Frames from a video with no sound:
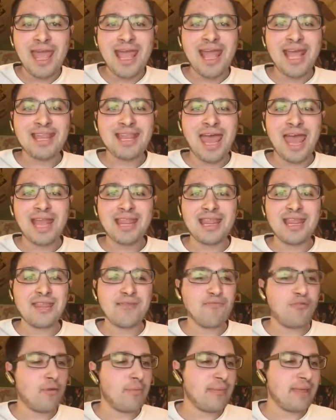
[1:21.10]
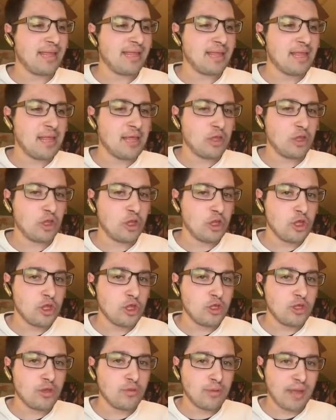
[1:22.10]
And that does it for business
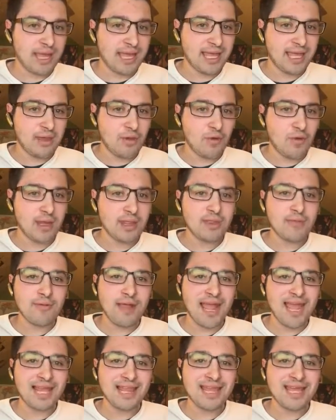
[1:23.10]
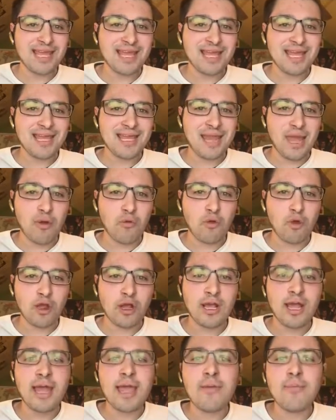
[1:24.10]
news right here on the Riley King
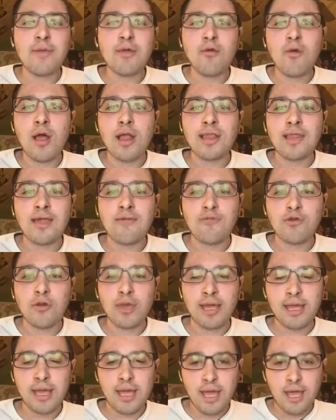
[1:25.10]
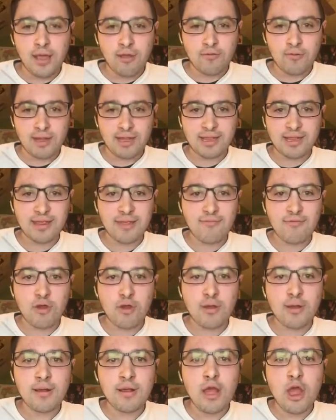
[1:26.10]
Network. I hope you all have a great rest of
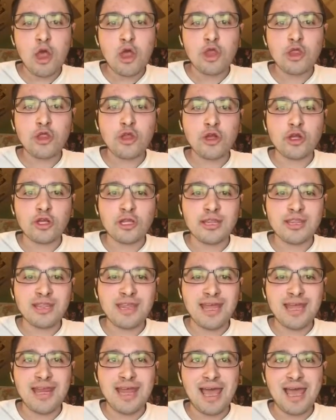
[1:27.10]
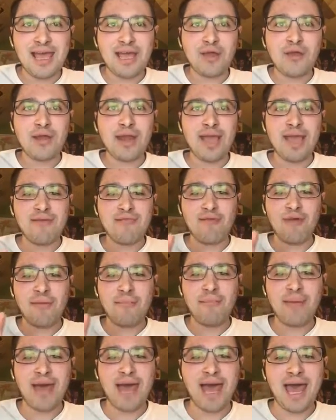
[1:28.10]
your Thursday night. Good night, everyone.
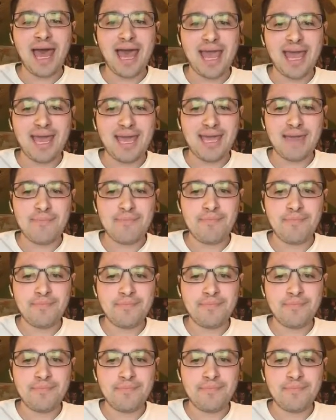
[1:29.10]
Bye.